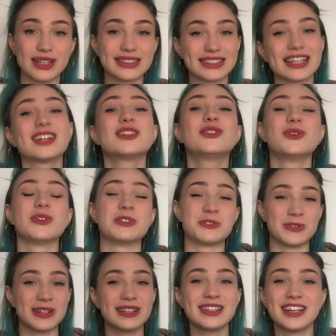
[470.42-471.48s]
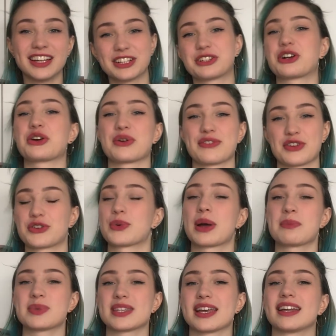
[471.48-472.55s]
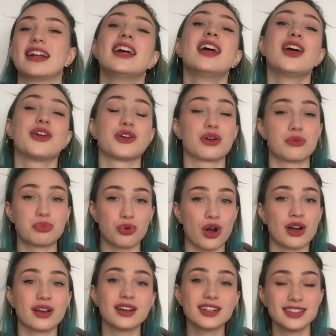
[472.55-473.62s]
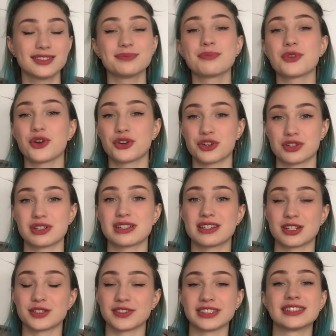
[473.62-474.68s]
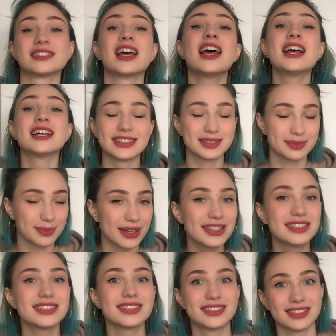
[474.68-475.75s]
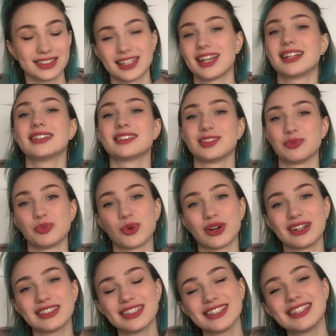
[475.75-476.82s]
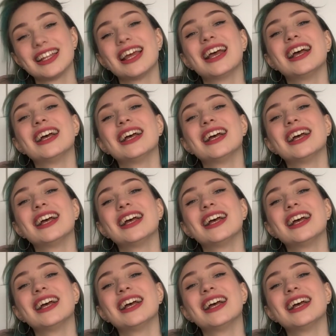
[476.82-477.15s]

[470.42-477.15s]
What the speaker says: let's get to the real hero of your website, your product or your service. As much as design is important,